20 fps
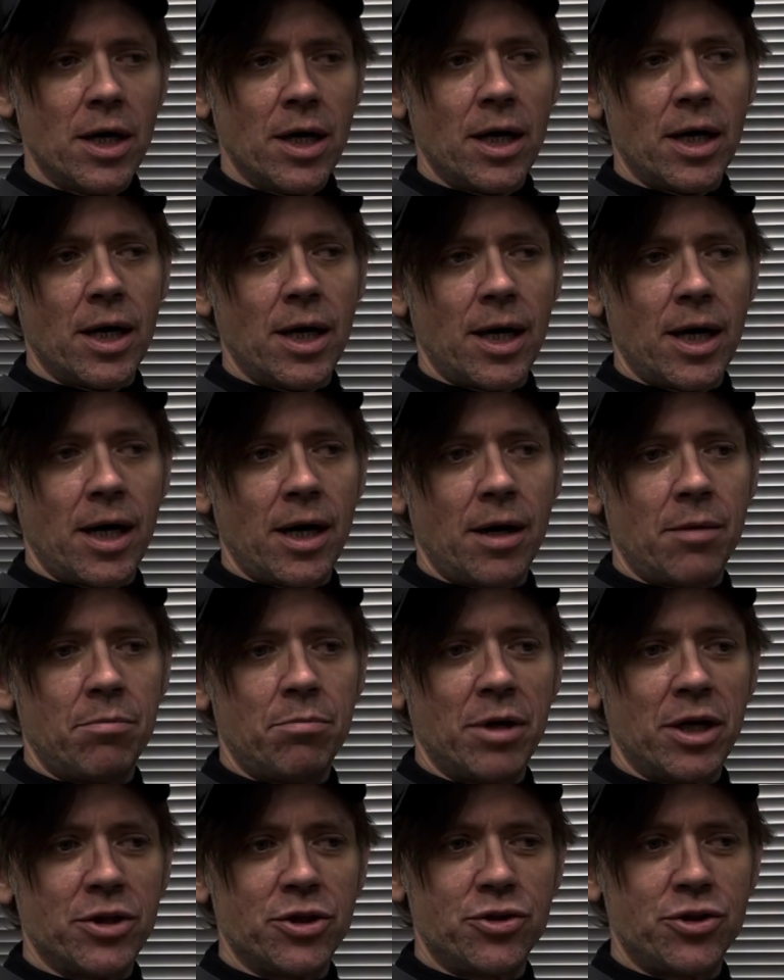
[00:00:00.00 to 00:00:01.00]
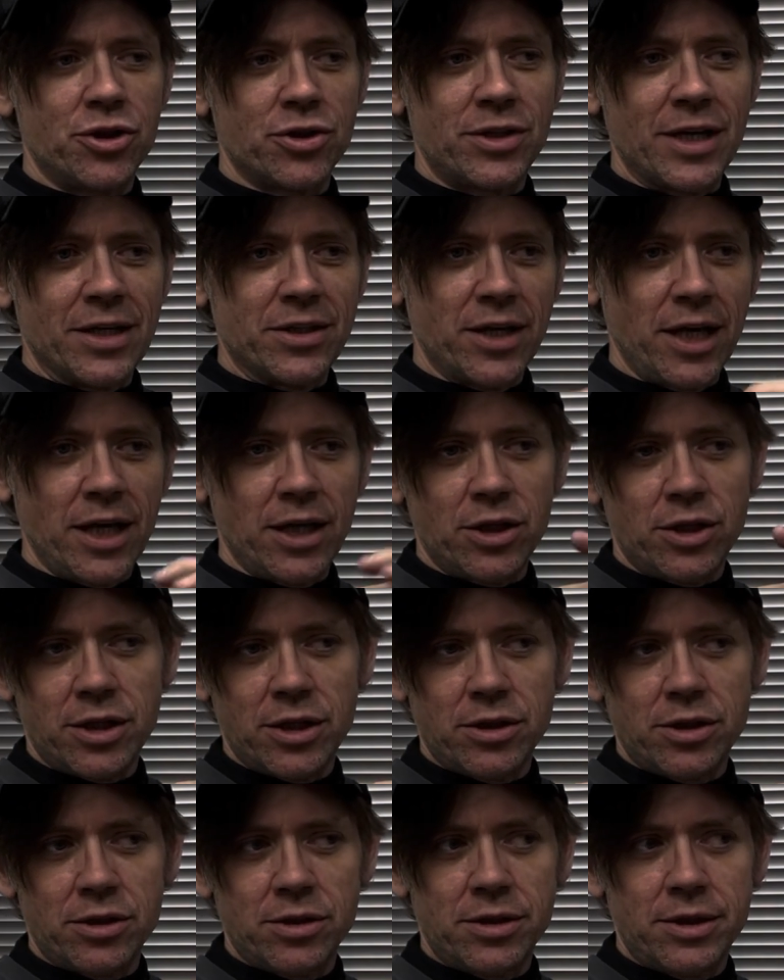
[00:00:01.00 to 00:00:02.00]
But just as a
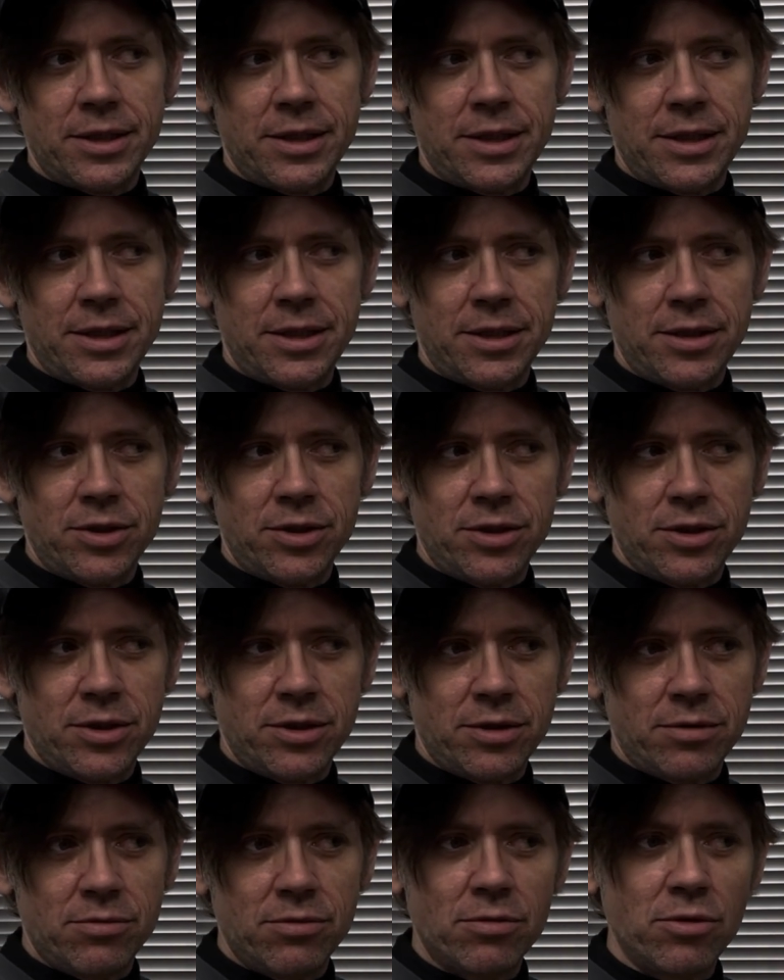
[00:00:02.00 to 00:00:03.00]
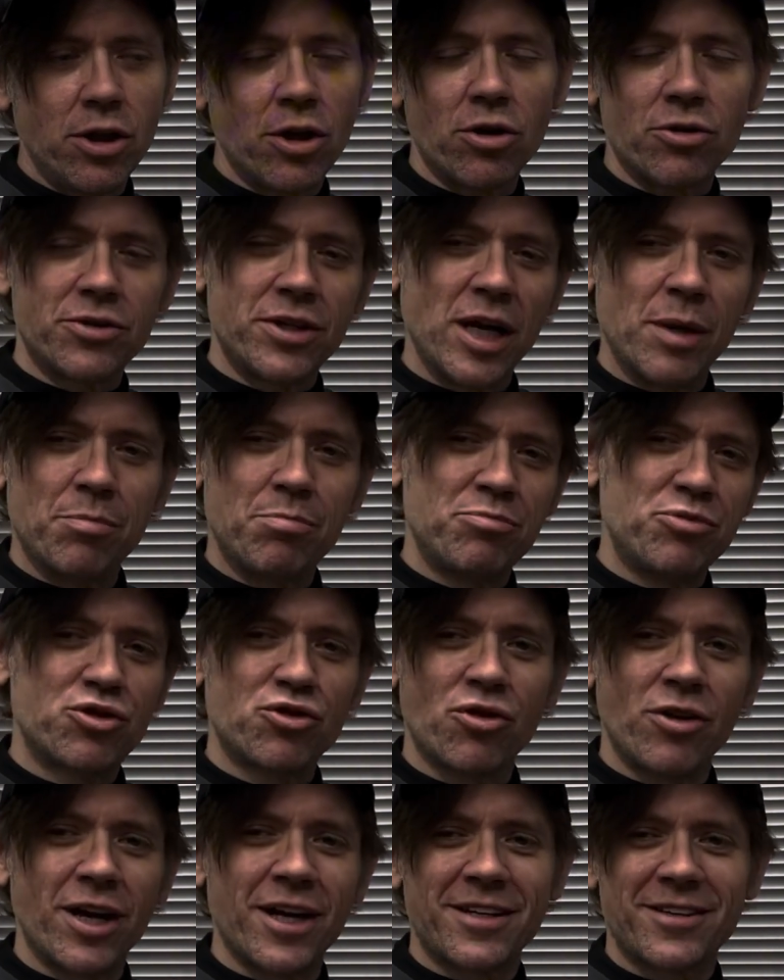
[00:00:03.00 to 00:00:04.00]
little tip,
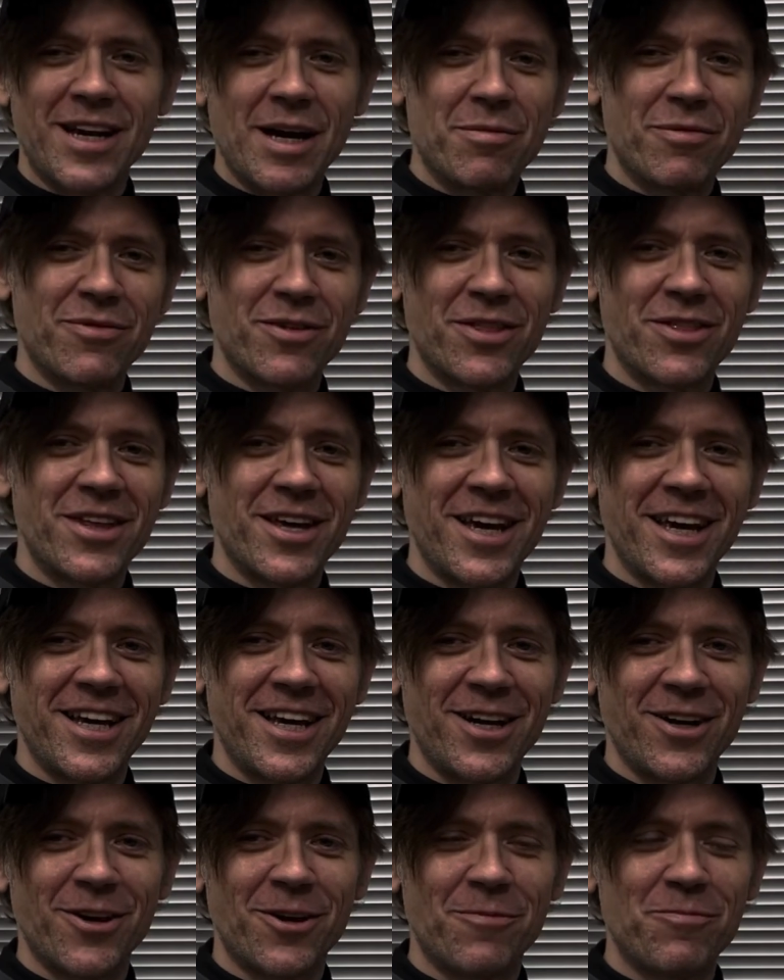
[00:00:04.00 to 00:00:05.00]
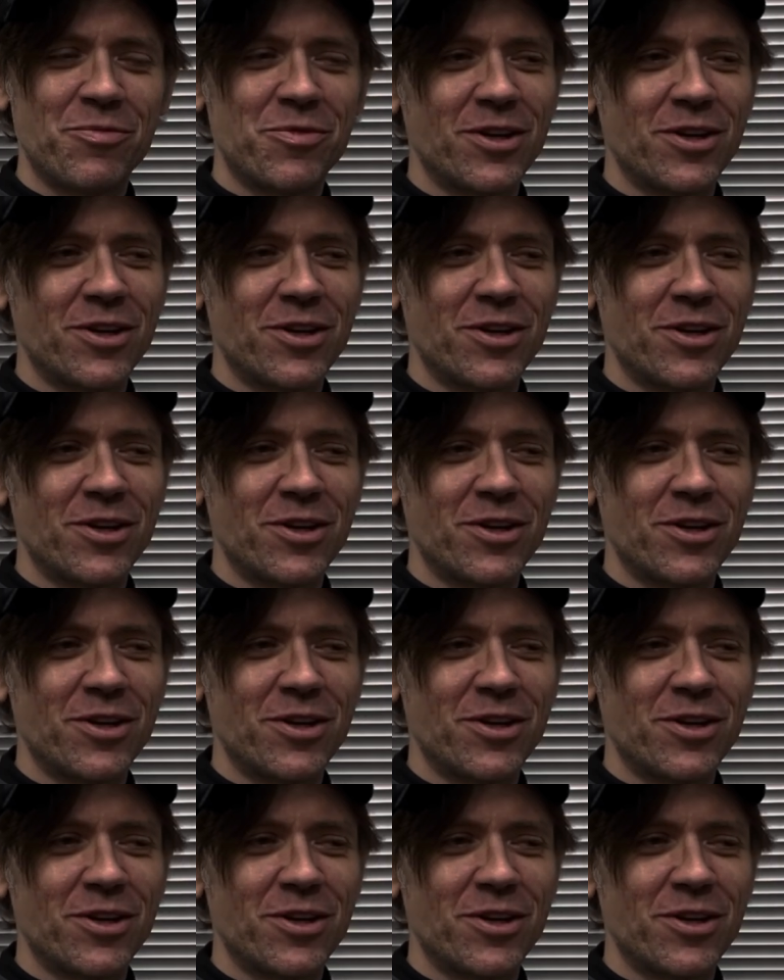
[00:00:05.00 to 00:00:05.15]
trick type of a thing here,